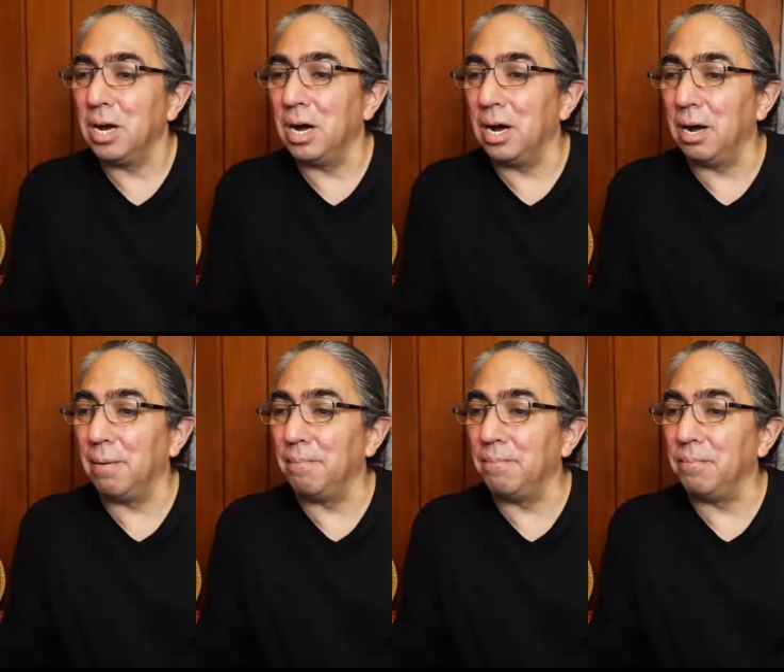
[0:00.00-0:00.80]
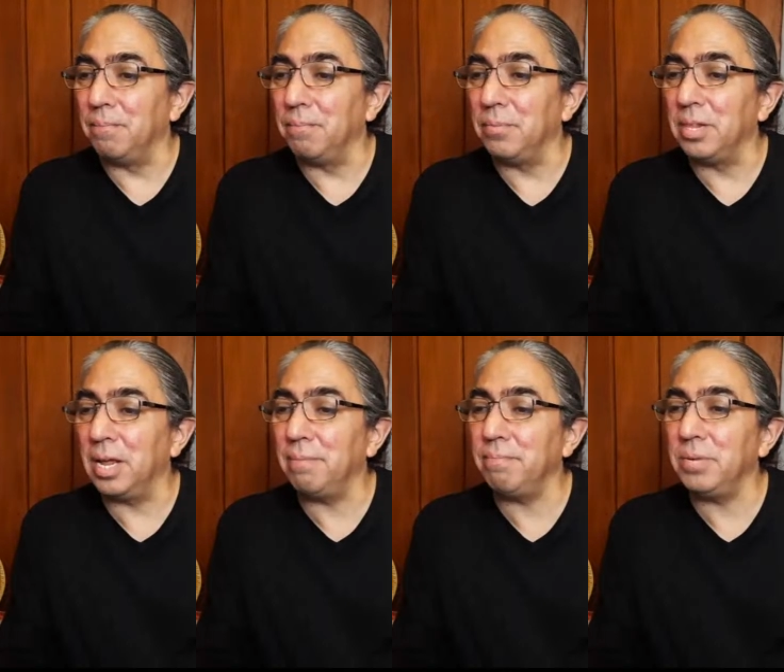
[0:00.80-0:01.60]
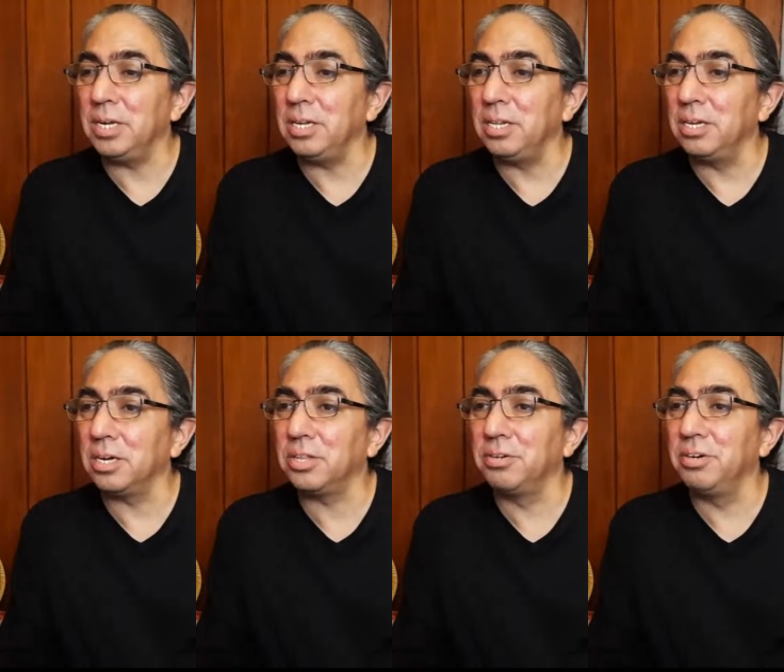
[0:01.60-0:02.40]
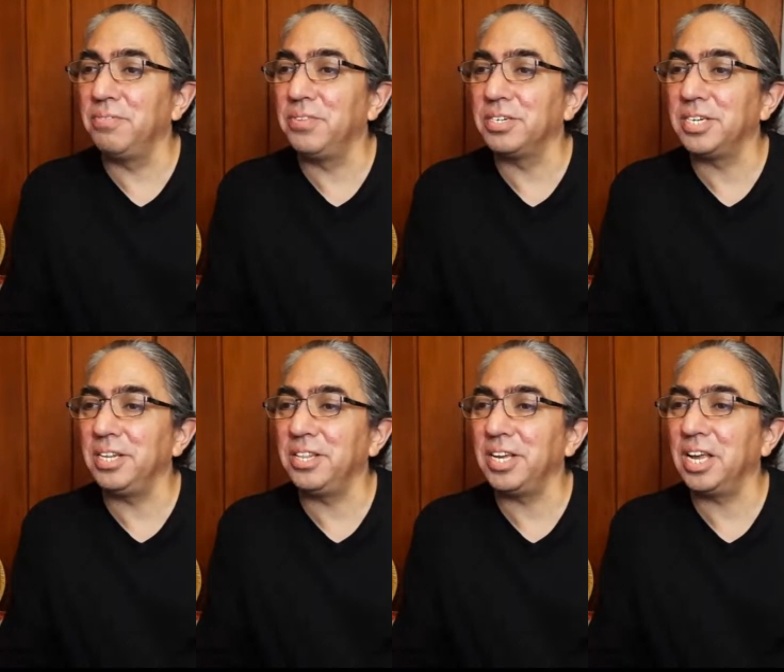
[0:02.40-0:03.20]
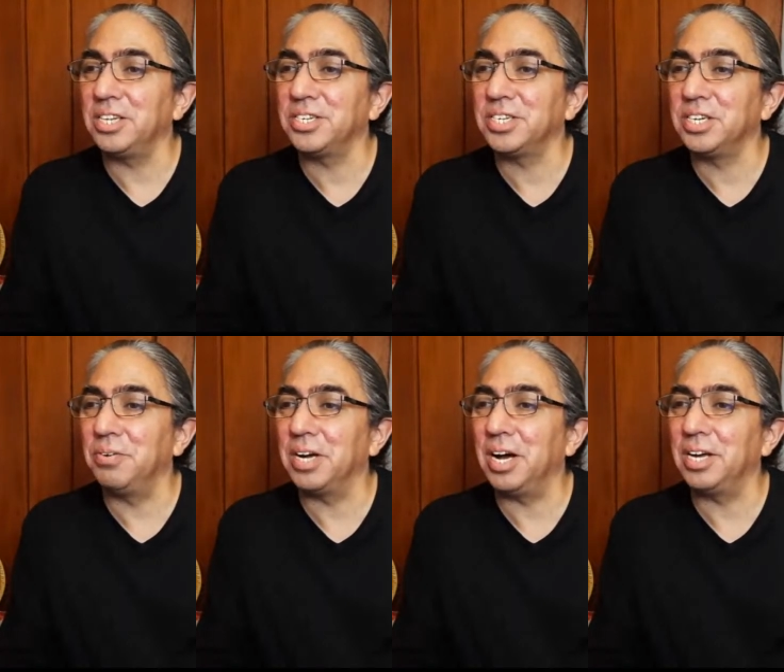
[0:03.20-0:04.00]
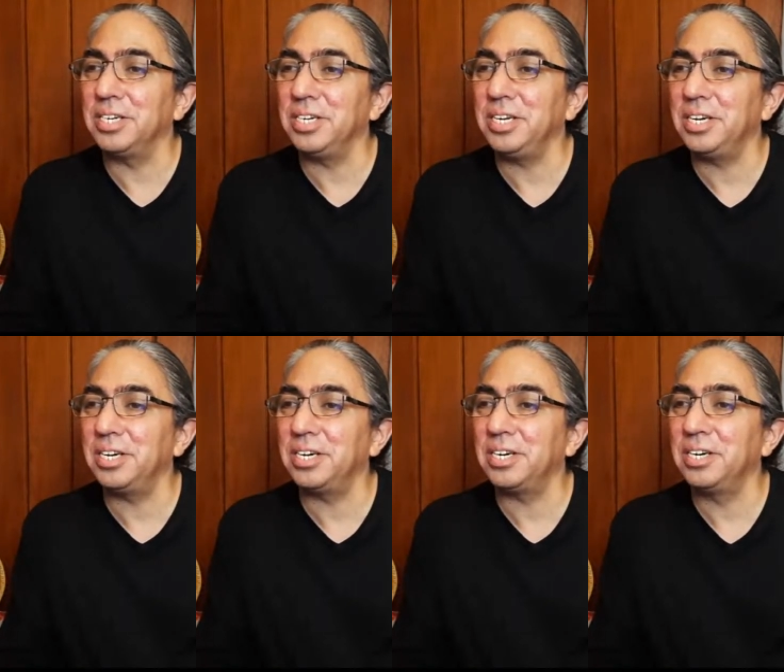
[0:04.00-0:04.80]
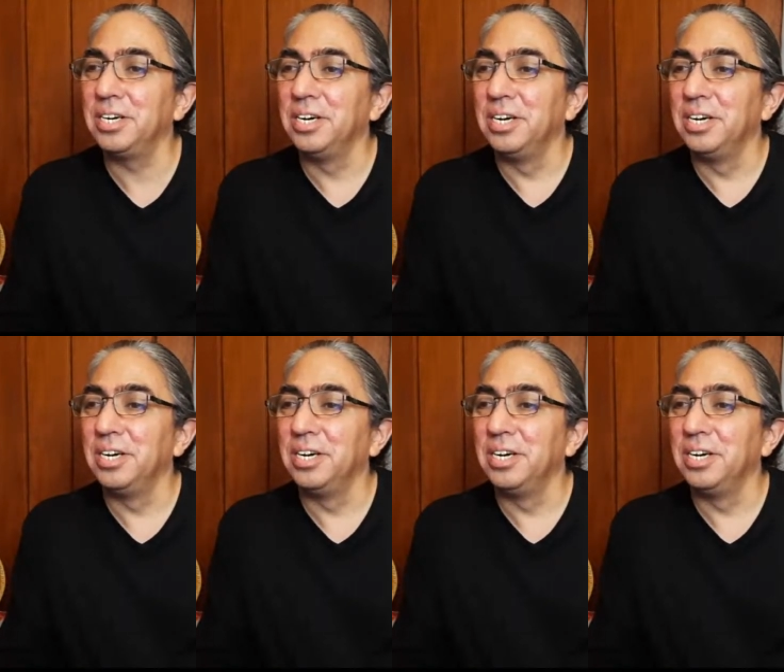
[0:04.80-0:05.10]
Let me look through if there's anything else going on in here.